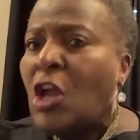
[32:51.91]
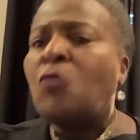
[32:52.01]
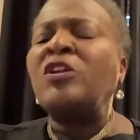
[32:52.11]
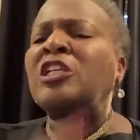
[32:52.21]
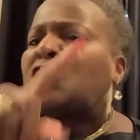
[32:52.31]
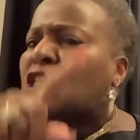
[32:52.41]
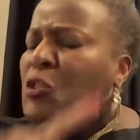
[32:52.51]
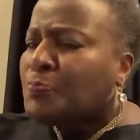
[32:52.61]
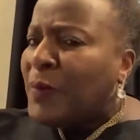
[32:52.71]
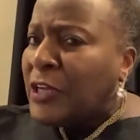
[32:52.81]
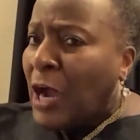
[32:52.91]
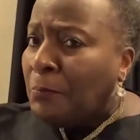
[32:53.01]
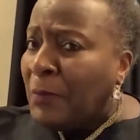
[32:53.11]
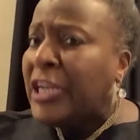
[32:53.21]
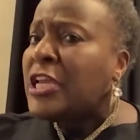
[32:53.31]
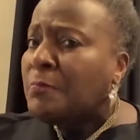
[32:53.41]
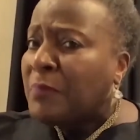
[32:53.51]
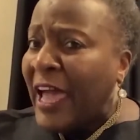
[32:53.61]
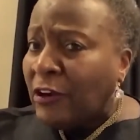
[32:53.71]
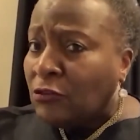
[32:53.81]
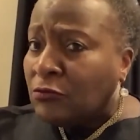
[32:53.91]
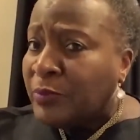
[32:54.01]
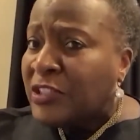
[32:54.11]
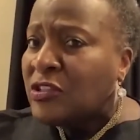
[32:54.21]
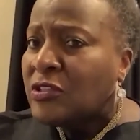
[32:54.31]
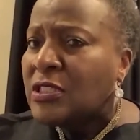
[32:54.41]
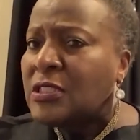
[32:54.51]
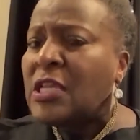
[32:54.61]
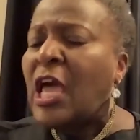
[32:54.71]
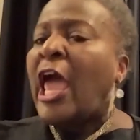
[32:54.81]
We need to spend our money in Black-owned businesses.